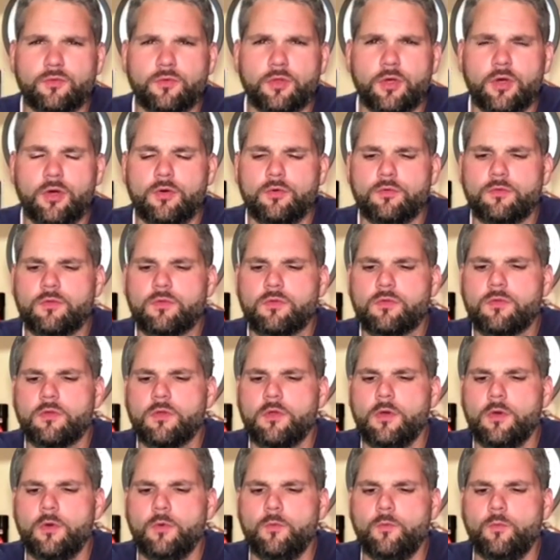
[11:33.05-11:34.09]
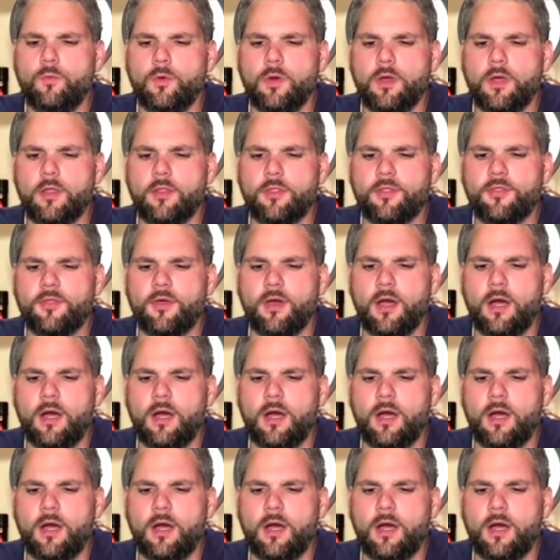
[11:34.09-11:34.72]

notes with